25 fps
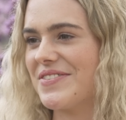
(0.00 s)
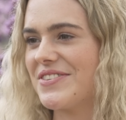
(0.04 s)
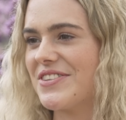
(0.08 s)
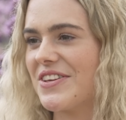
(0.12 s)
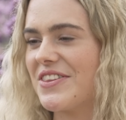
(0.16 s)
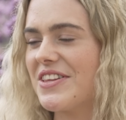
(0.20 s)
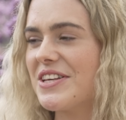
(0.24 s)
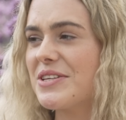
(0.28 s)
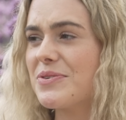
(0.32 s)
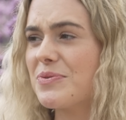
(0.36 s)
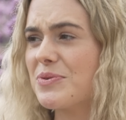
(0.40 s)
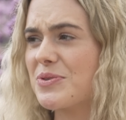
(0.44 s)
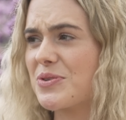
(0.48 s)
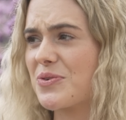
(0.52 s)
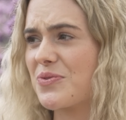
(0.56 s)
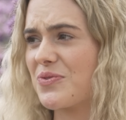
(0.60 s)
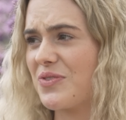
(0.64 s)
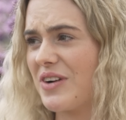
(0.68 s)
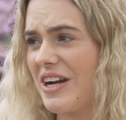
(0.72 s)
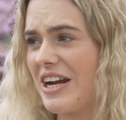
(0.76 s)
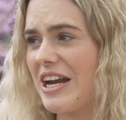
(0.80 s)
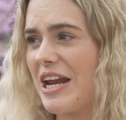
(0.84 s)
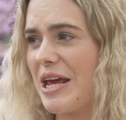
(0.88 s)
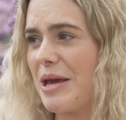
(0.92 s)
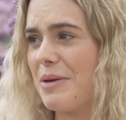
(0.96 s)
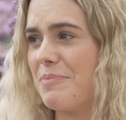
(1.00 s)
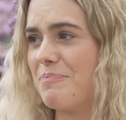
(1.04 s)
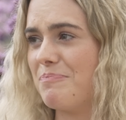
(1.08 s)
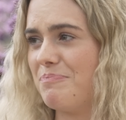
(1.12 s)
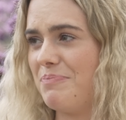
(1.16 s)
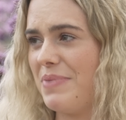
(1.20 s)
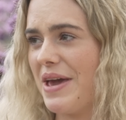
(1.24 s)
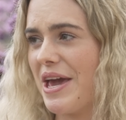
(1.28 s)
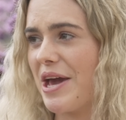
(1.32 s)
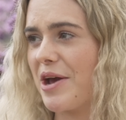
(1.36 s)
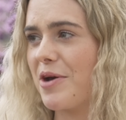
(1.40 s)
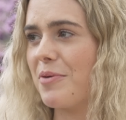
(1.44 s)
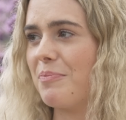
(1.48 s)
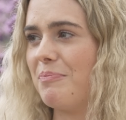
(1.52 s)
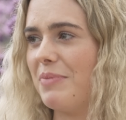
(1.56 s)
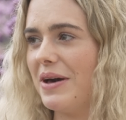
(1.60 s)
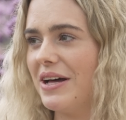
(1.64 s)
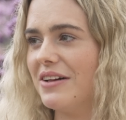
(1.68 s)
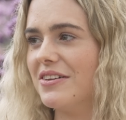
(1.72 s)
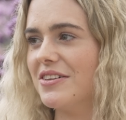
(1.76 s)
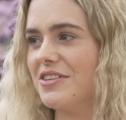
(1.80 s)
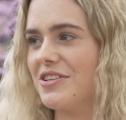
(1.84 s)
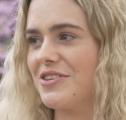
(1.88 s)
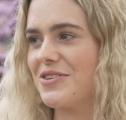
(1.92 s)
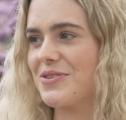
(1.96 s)
So this was a really big
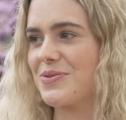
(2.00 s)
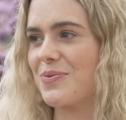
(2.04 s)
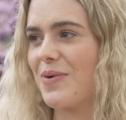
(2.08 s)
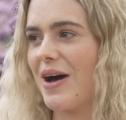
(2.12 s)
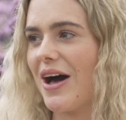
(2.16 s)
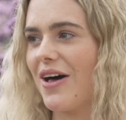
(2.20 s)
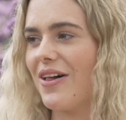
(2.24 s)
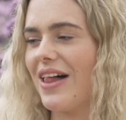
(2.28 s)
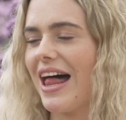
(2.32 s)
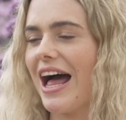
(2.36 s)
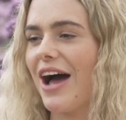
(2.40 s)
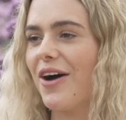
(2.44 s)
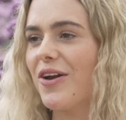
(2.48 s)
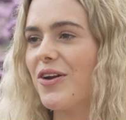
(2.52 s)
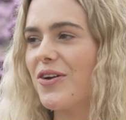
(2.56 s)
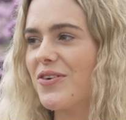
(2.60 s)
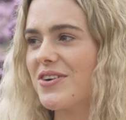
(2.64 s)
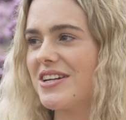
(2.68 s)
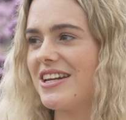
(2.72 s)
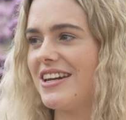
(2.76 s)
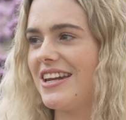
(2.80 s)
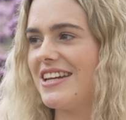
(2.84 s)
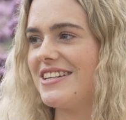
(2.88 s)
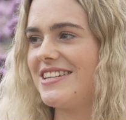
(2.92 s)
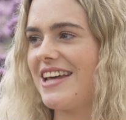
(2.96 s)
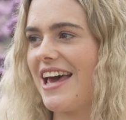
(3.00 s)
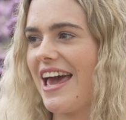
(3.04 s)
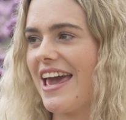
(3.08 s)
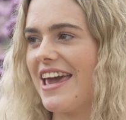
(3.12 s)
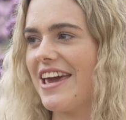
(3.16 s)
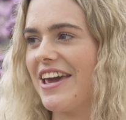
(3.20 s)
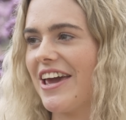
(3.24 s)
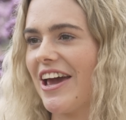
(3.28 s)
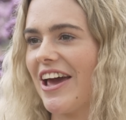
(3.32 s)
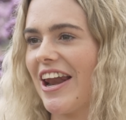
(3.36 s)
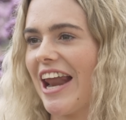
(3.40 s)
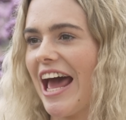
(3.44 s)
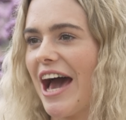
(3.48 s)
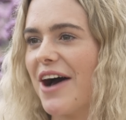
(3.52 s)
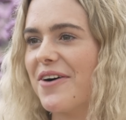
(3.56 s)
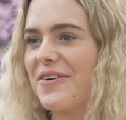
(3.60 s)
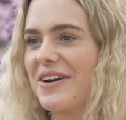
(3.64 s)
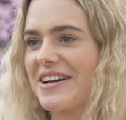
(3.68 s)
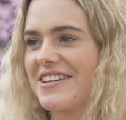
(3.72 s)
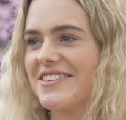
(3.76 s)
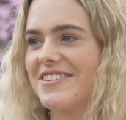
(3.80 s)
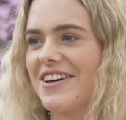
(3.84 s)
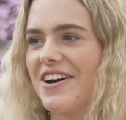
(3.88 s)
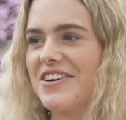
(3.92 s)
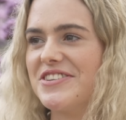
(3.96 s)
build as well. How long did it take and how
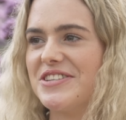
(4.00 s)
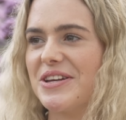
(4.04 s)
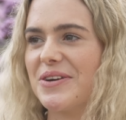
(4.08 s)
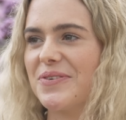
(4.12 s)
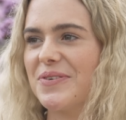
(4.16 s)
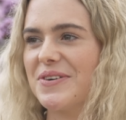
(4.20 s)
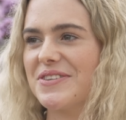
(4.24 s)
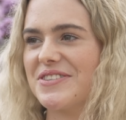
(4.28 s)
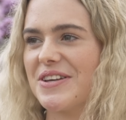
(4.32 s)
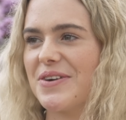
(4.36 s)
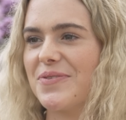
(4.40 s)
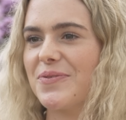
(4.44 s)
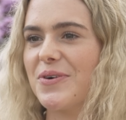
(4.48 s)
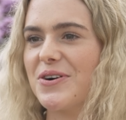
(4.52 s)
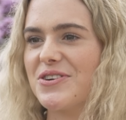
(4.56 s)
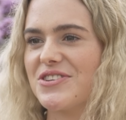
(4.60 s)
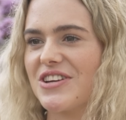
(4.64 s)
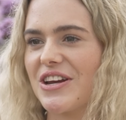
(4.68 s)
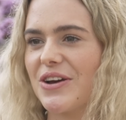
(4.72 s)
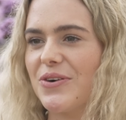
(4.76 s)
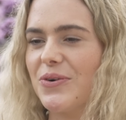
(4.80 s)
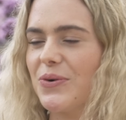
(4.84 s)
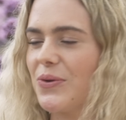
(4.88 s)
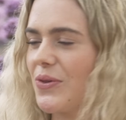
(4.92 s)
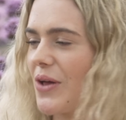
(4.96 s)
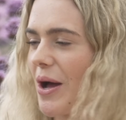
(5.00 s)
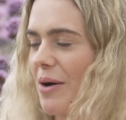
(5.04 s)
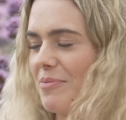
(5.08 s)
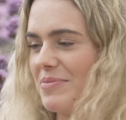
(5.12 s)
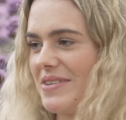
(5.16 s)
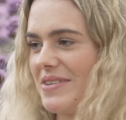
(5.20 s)
exciting was it watching it all come